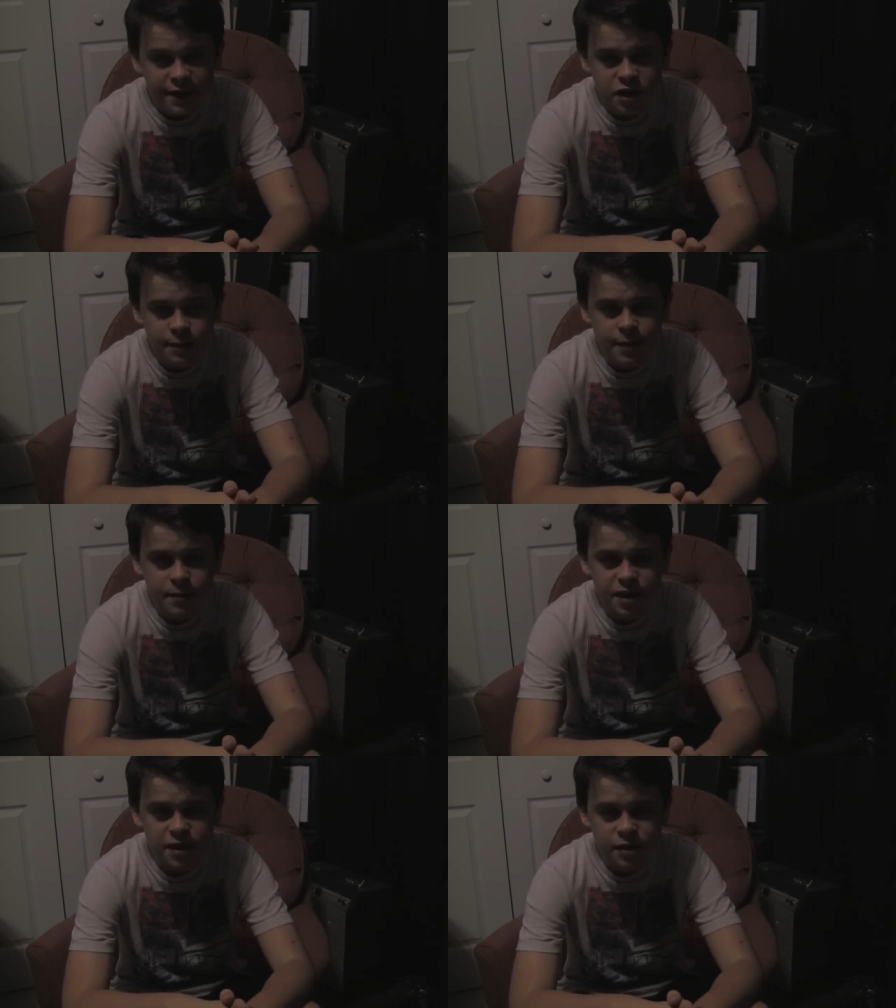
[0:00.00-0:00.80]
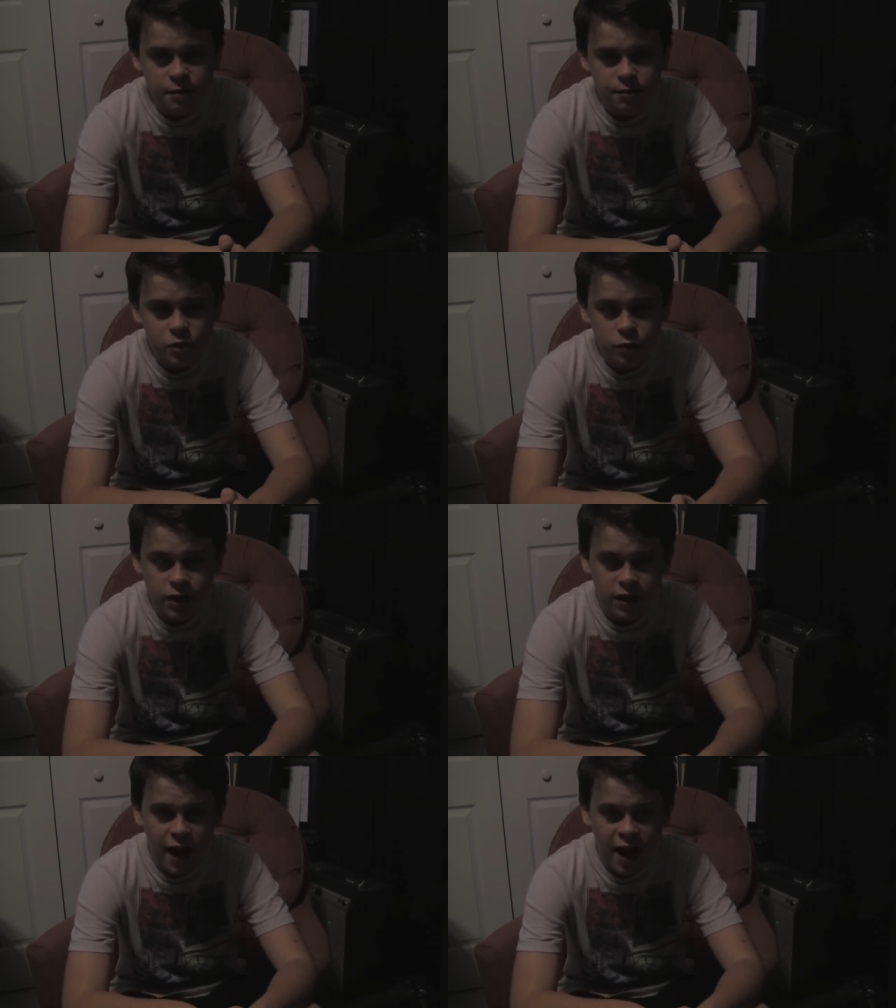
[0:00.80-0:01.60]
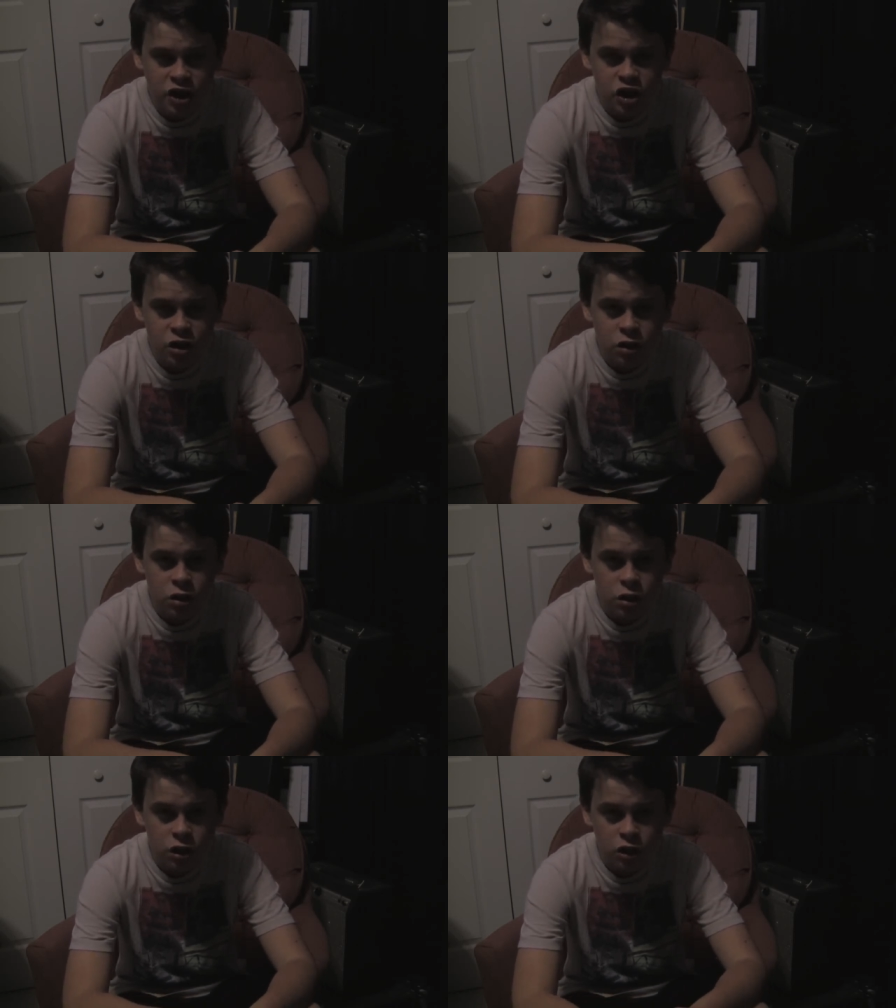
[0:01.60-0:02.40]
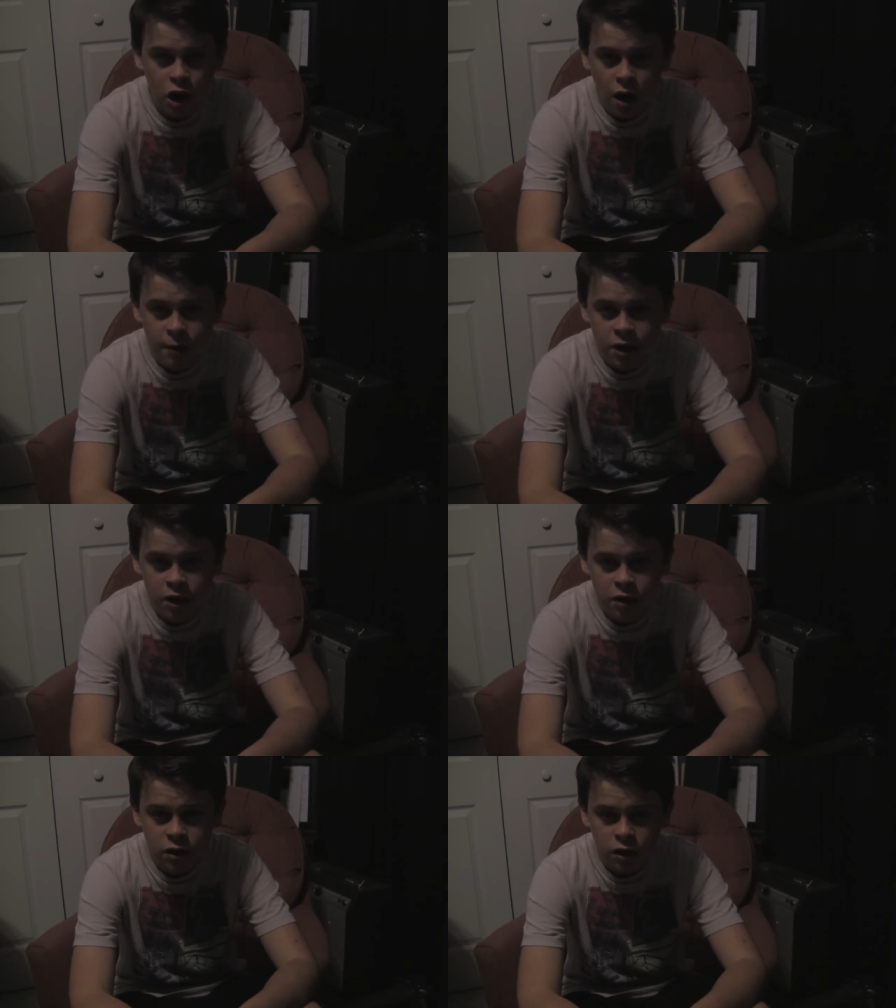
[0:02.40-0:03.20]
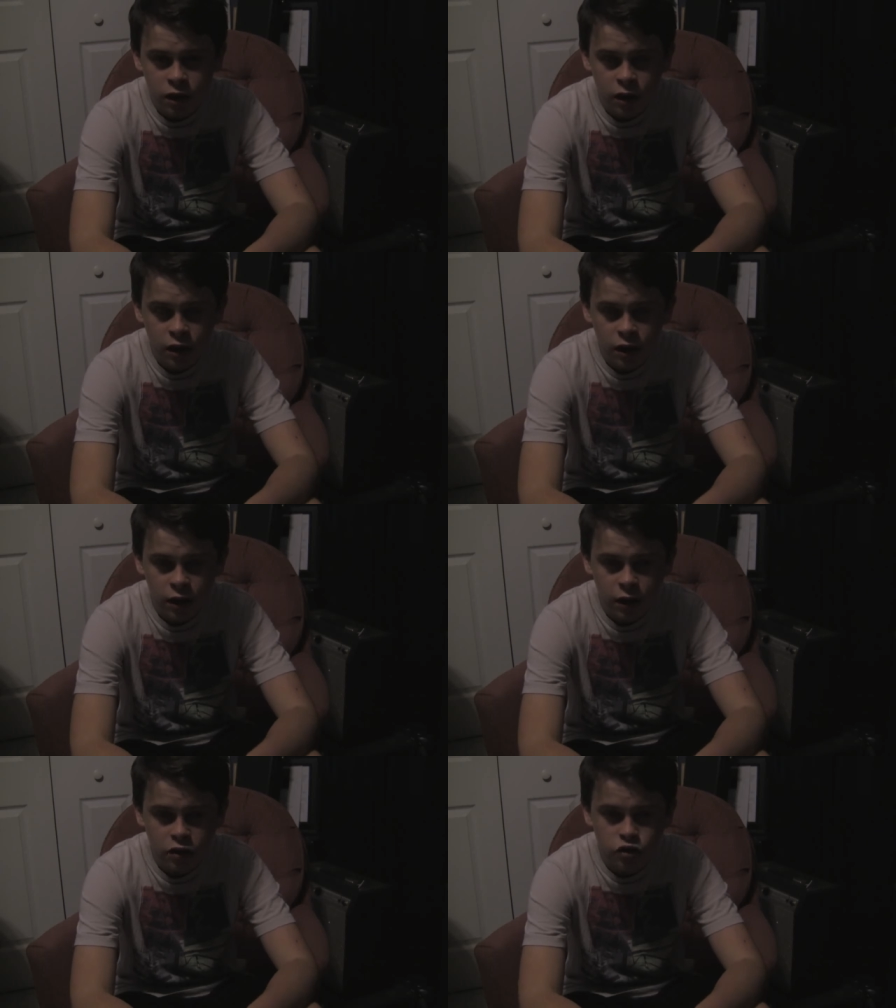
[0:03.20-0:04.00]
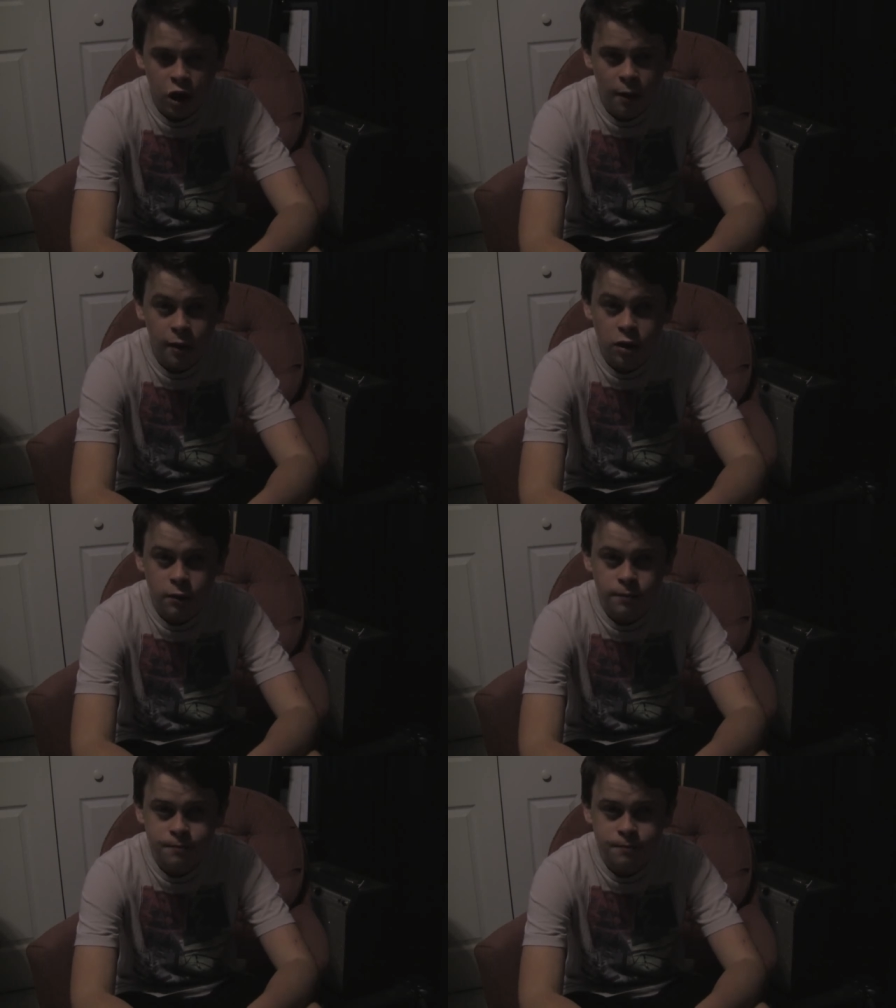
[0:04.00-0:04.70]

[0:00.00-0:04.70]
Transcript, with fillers: It's going to be mixed between action, comedy, and drama.